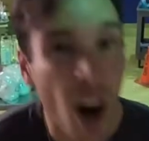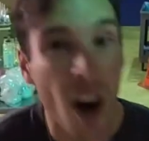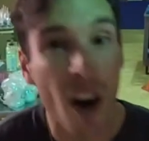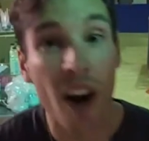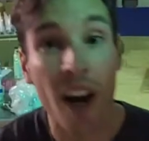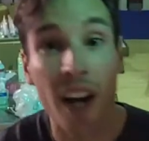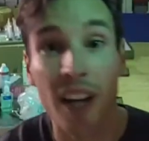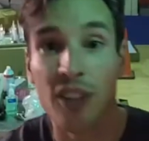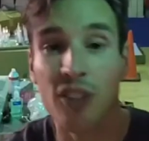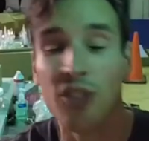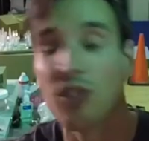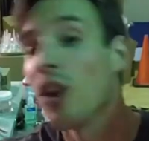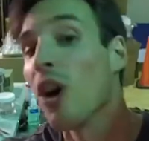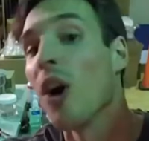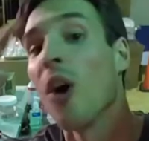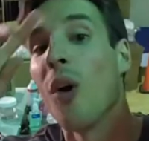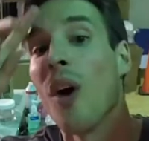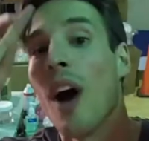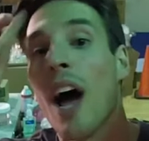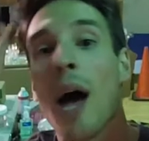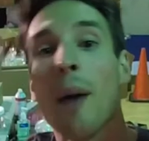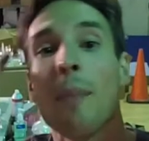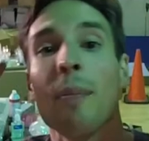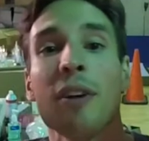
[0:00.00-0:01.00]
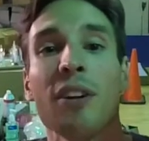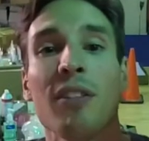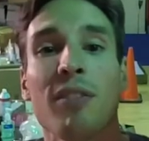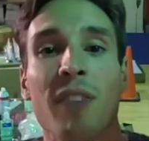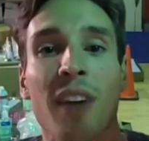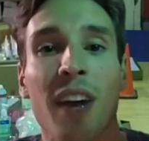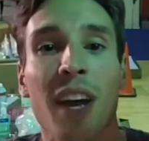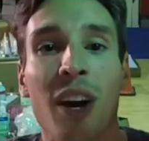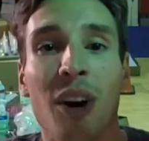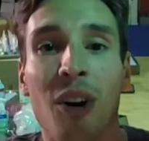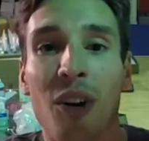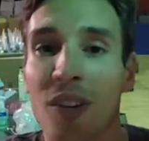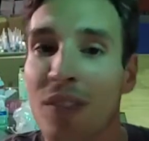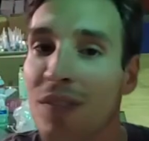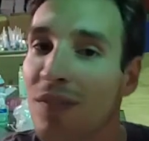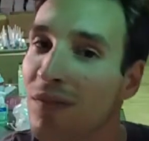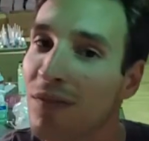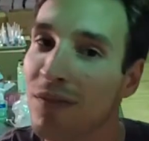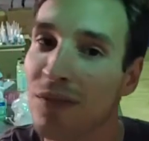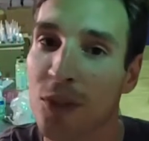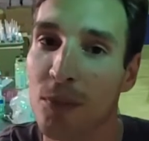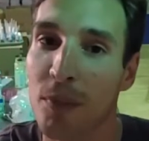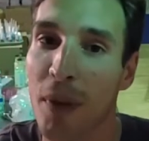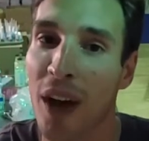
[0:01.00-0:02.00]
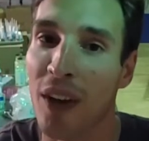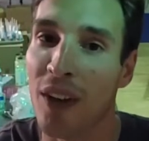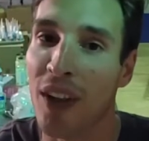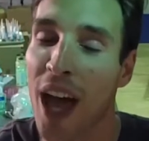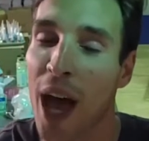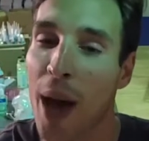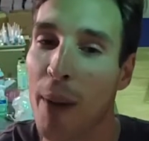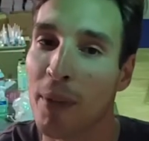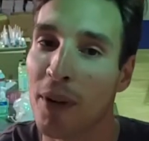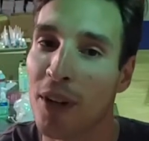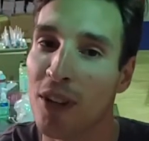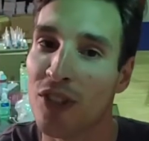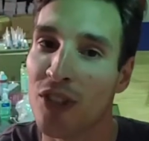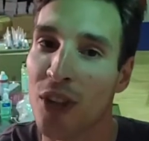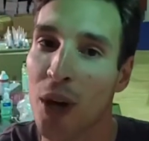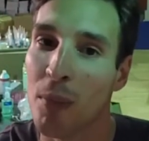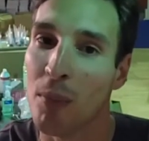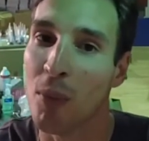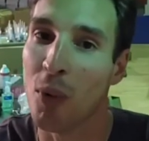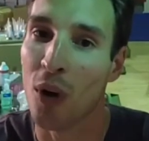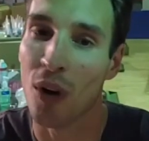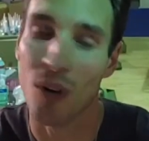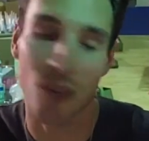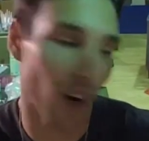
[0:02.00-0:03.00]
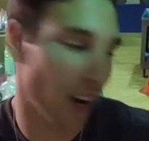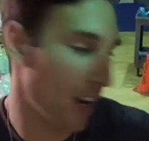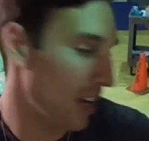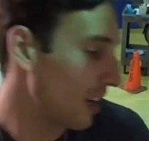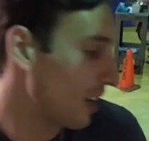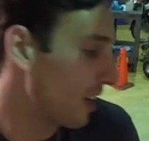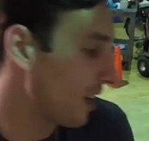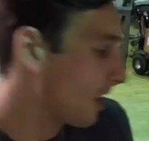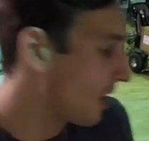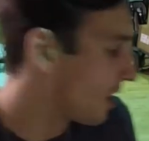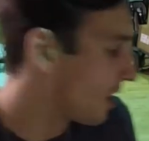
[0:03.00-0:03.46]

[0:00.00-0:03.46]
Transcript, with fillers: All right, so epic fail. Bound to happen at some point, right?